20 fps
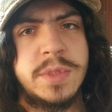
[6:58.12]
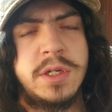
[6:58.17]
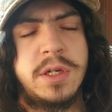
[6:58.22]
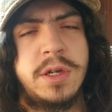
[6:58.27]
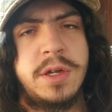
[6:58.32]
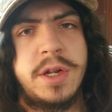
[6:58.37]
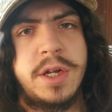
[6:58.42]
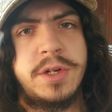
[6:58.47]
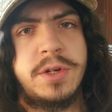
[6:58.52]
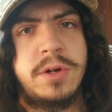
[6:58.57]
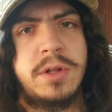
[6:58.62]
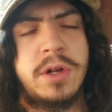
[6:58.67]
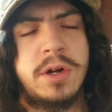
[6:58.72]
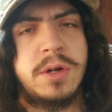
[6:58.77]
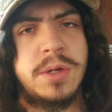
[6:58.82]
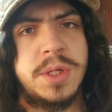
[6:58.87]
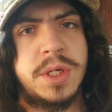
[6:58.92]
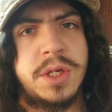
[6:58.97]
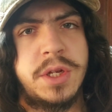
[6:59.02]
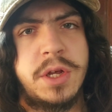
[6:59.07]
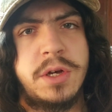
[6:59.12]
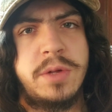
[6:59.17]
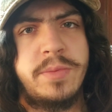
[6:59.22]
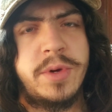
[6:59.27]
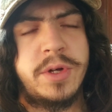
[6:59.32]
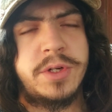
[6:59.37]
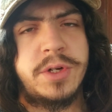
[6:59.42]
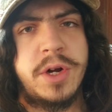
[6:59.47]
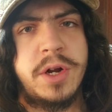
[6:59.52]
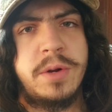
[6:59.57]
And I told her, I was like, tell him
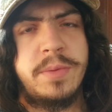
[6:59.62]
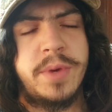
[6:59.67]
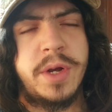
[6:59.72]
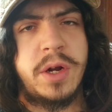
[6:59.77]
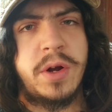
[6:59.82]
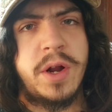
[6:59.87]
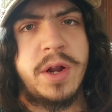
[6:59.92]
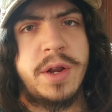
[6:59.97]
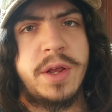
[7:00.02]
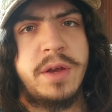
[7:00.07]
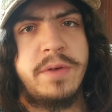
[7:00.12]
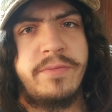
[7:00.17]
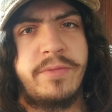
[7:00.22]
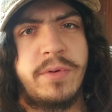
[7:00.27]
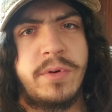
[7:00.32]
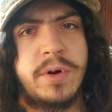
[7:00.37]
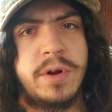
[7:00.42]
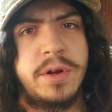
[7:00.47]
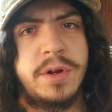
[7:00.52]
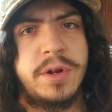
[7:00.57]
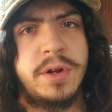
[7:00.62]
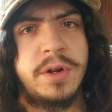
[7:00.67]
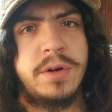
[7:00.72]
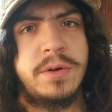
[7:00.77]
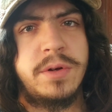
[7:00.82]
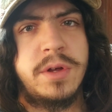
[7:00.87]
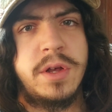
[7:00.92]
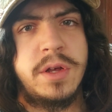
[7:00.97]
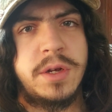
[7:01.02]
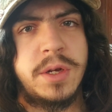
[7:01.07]
I'll trade him my Grand Am for it,
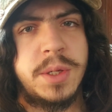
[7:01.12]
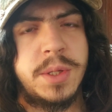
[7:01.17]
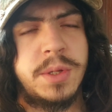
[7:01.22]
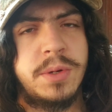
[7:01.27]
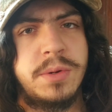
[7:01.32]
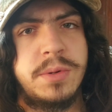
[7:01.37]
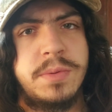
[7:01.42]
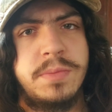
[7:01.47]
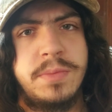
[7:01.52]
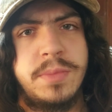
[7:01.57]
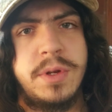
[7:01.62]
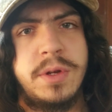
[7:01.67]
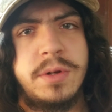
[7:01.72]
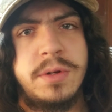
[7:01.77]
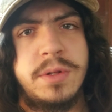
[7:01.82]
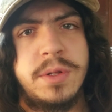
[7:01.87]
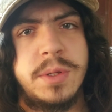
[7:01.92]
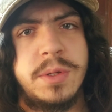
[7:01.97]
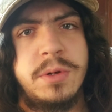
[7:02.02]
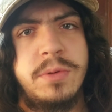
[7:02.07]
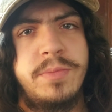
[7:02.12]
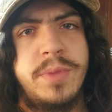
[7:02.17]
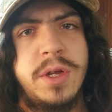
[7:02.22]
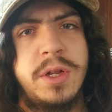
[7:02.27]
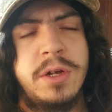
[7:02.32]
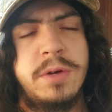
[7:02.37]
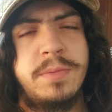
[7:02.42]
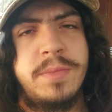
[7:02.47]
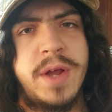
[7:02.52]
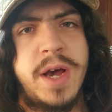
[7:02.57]
because there's, this old
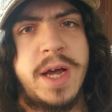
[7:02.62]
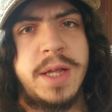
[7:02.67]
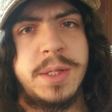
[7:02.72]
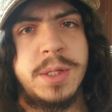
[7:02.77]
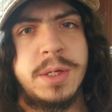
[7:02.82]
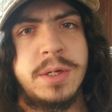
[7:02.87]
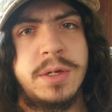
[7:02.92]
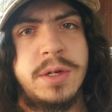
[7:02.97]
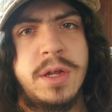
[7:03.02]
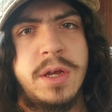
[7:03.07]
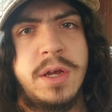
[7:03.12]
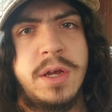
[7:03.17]
beat up Datsun.